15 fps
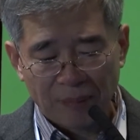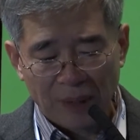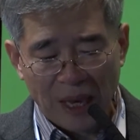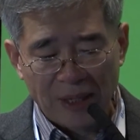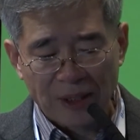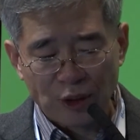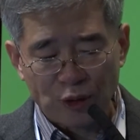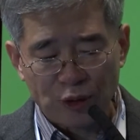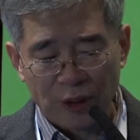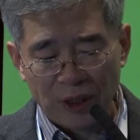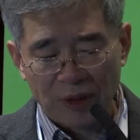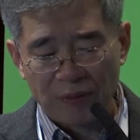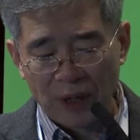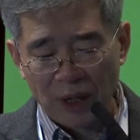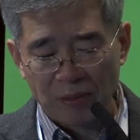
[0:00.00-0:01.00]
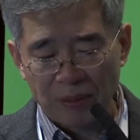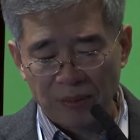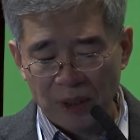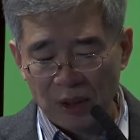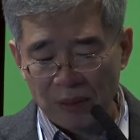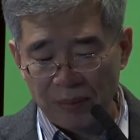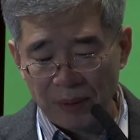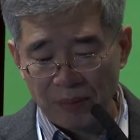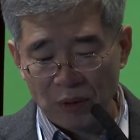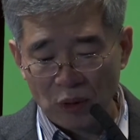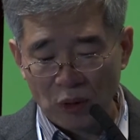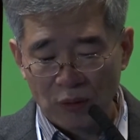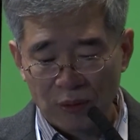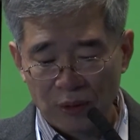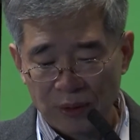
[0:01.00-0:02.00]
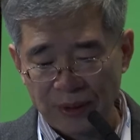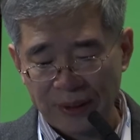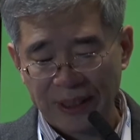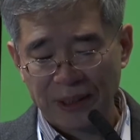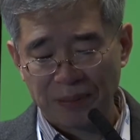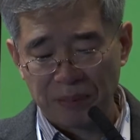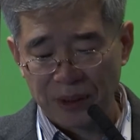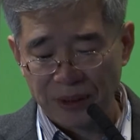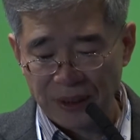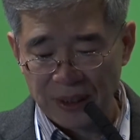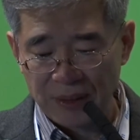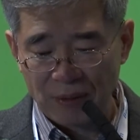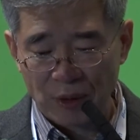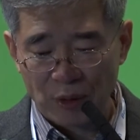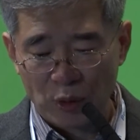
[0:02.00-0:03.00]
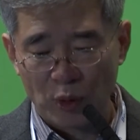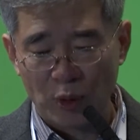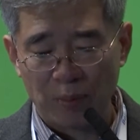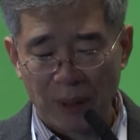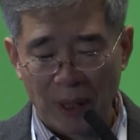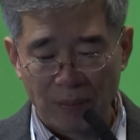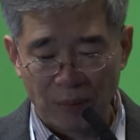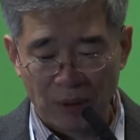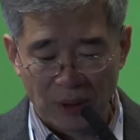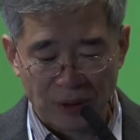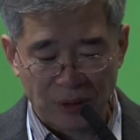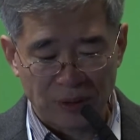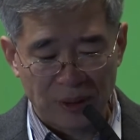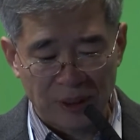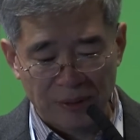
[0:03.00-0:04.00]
80 to 85 million people, over 6% of the total population,